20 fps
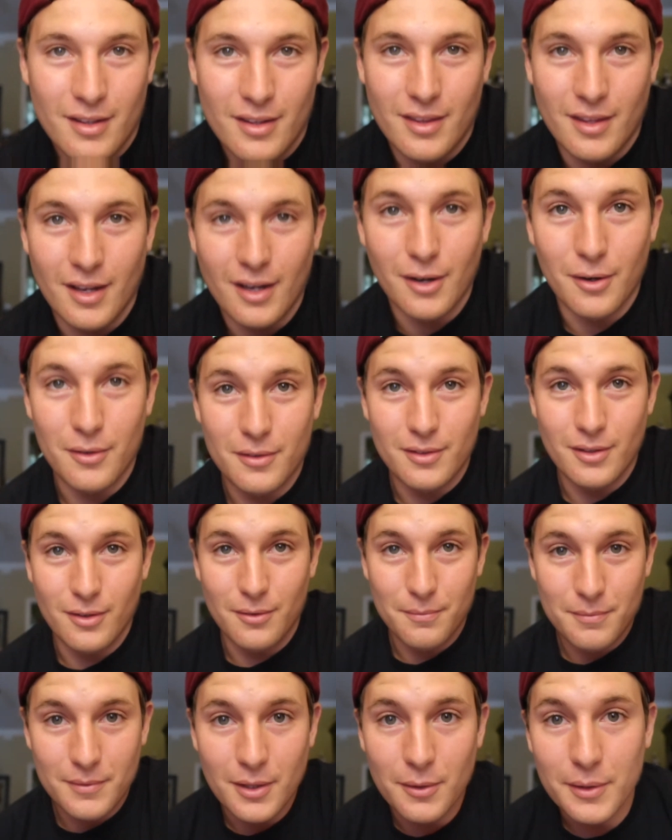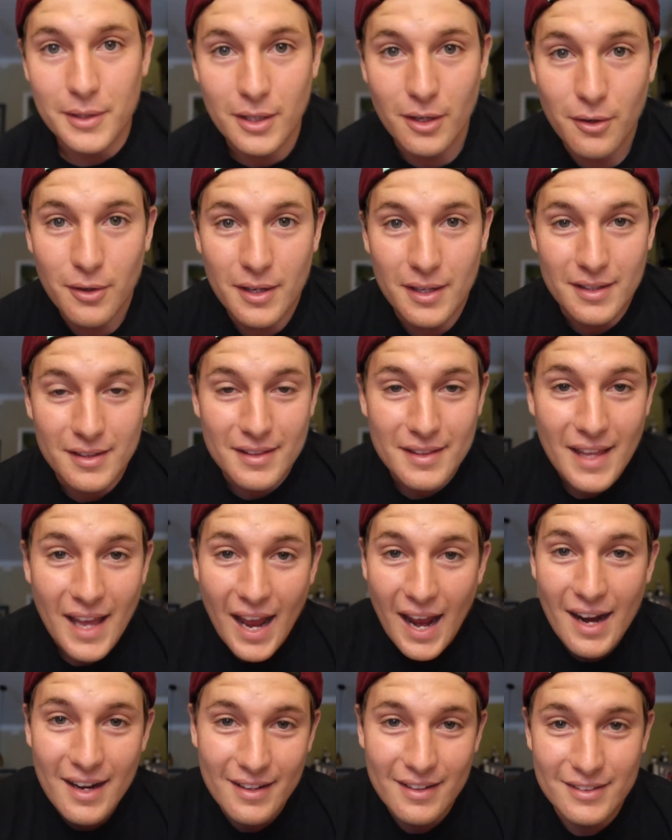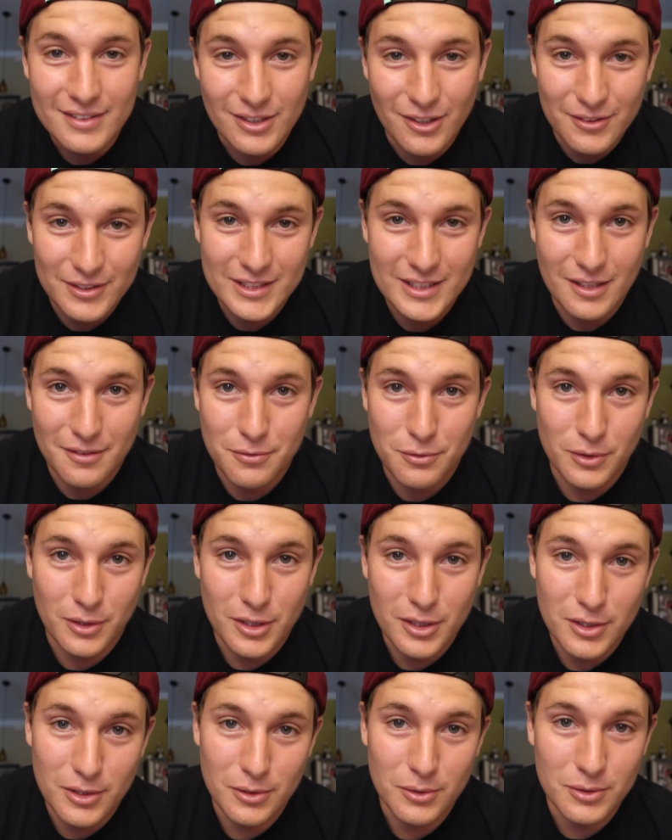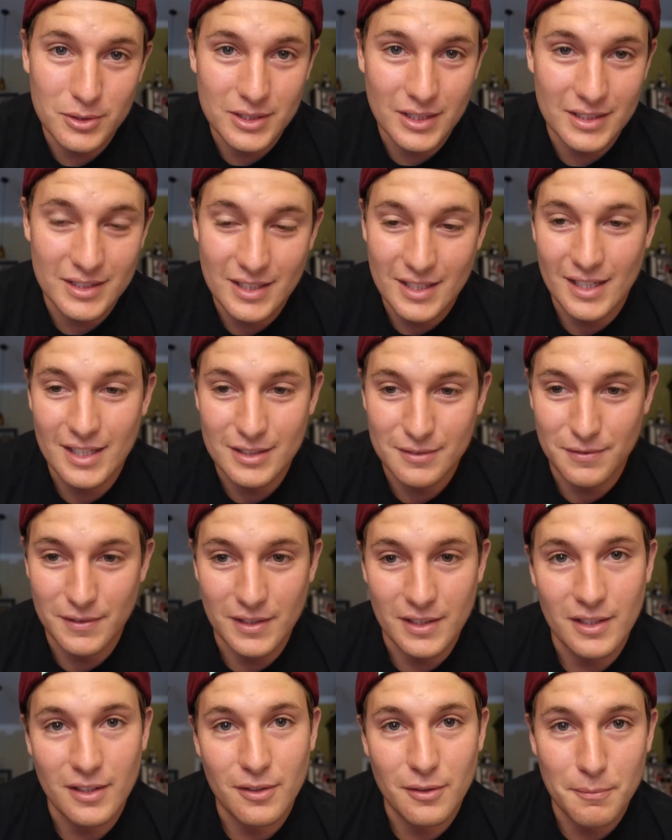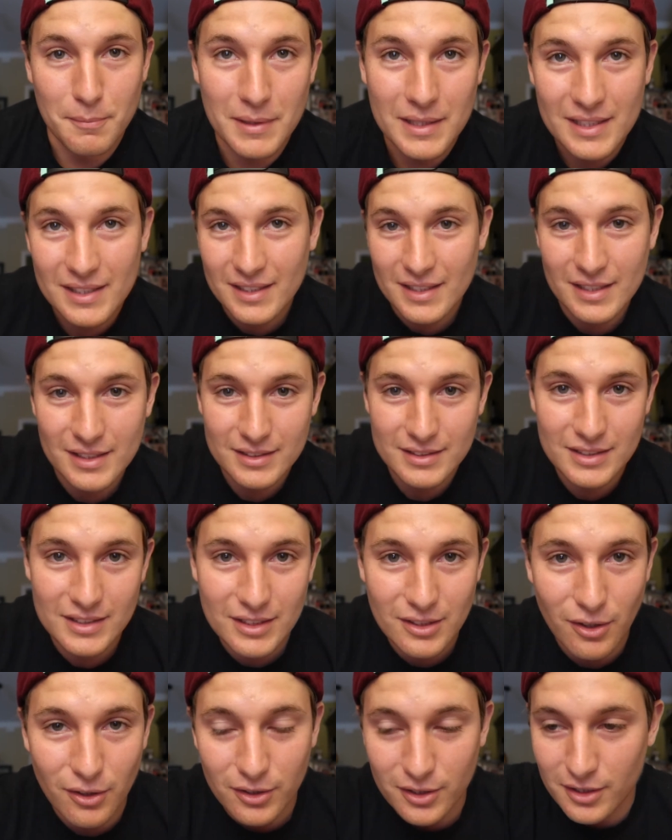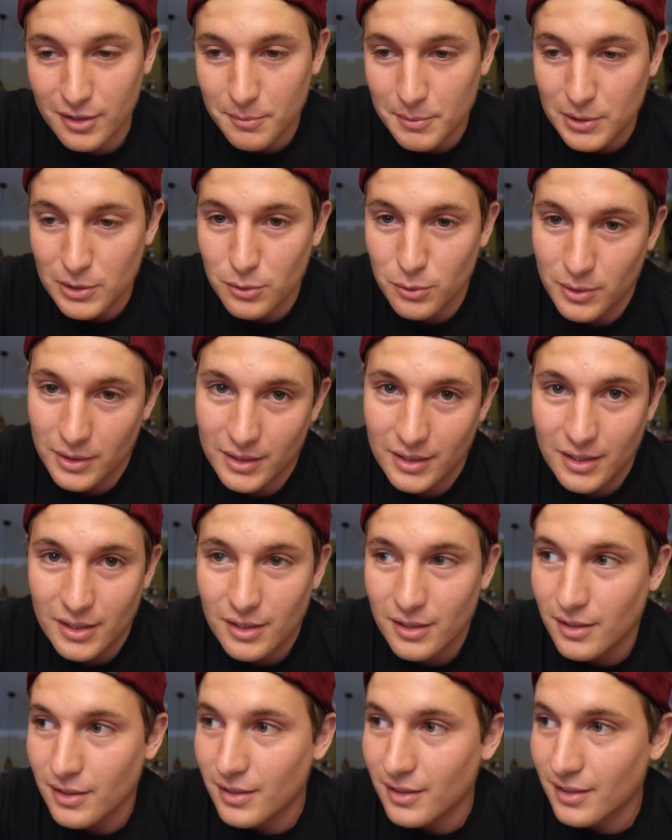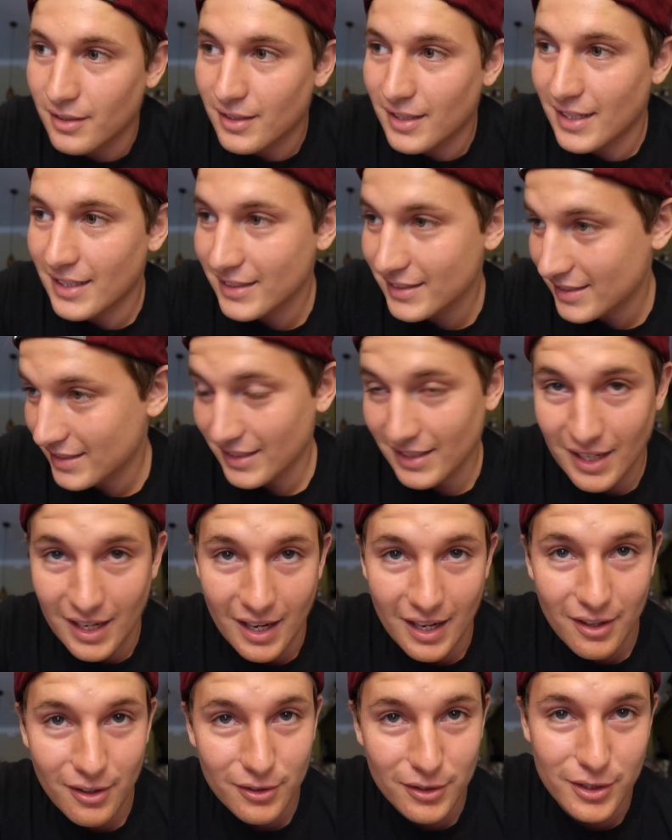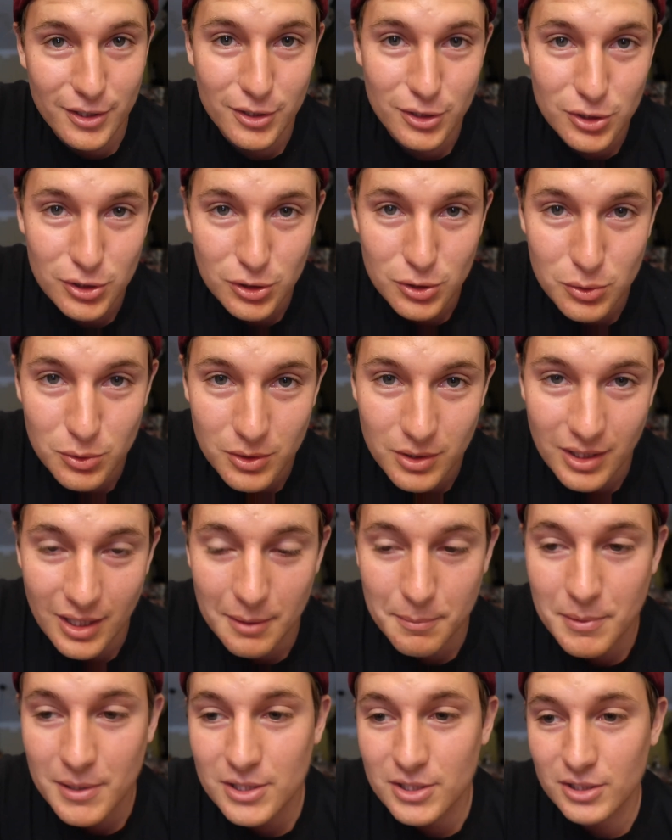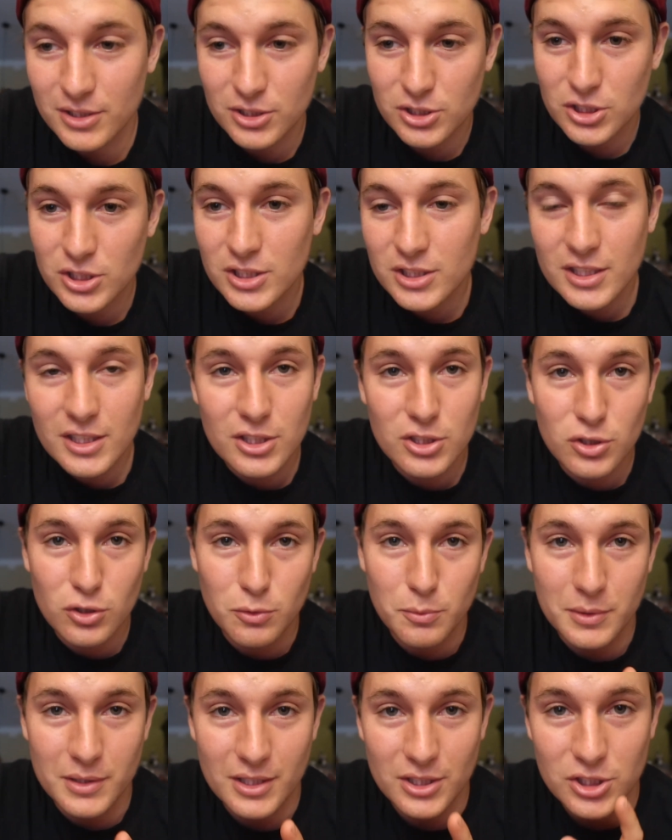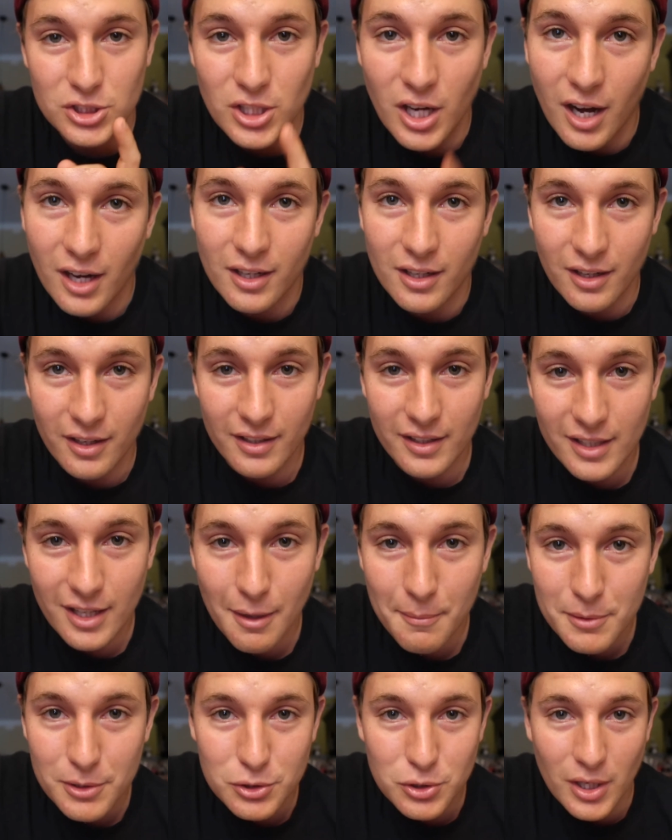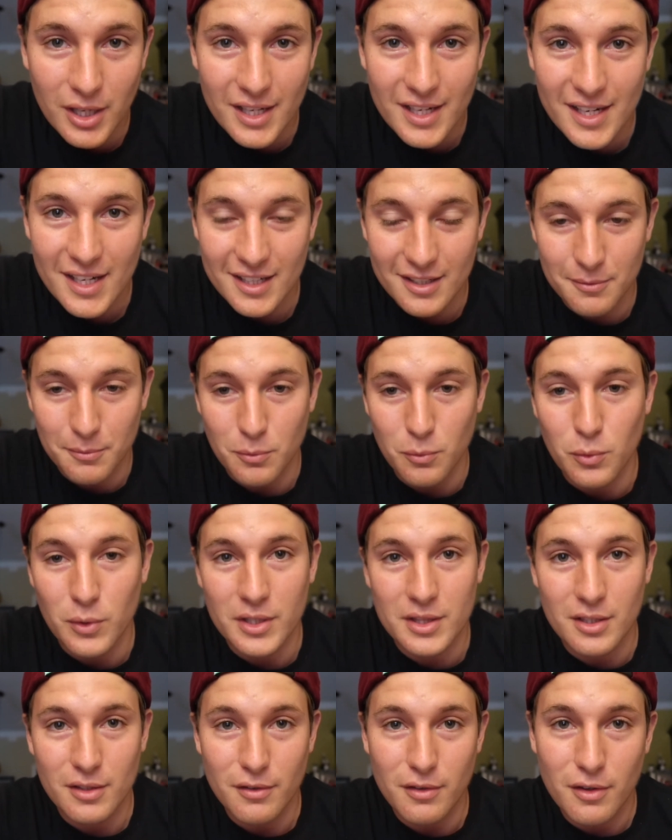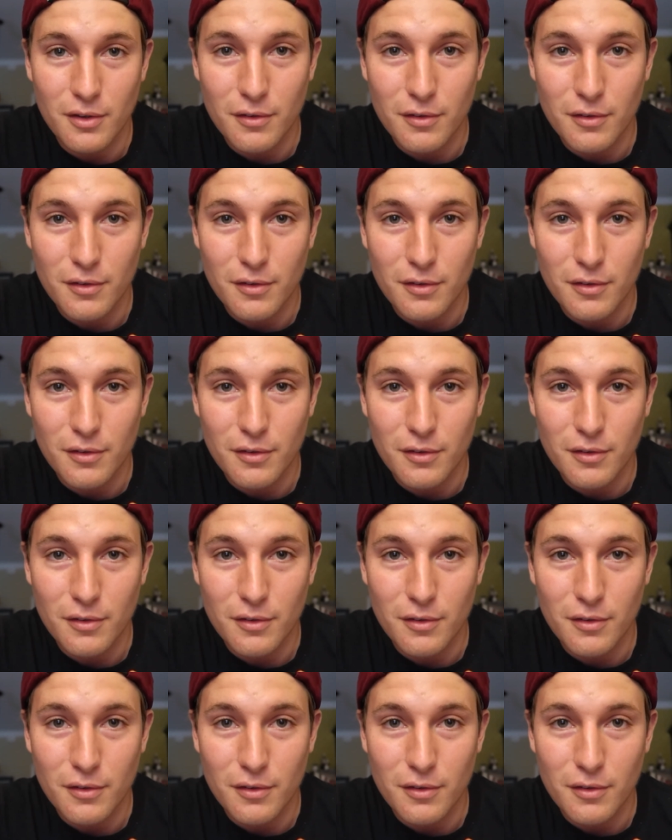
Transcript: There, oh, there we go. And that is all the stuff we're gonna use in today's video. Me and Kenzie are gonna be doing, Kenzie and I are gonna shoot clay pigeons. She's gonna shoot them with a shotgun and I'm gonna try to hit them with